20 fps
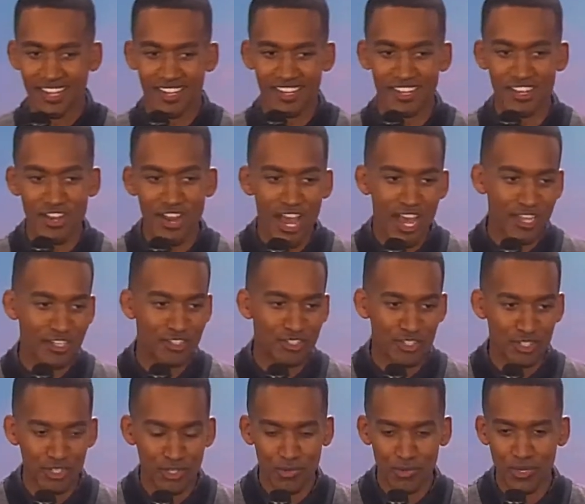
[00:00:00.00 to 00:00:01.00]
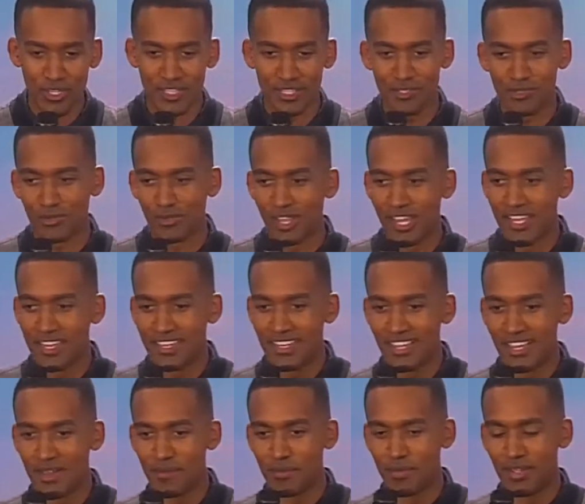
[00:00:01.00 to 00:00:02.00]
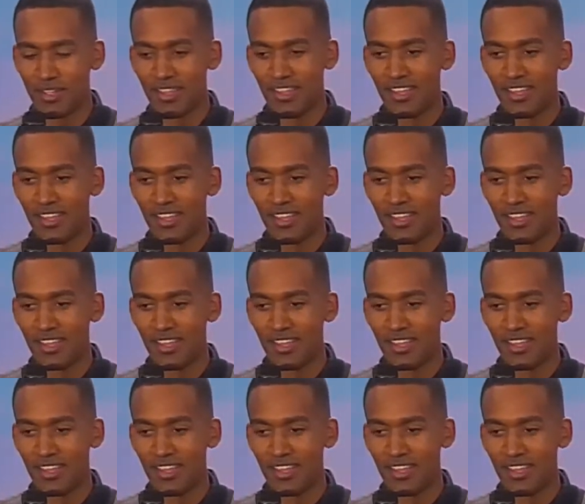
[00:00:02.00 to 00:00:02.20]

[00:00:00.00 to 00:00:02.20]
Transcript: Not sure where this will end up,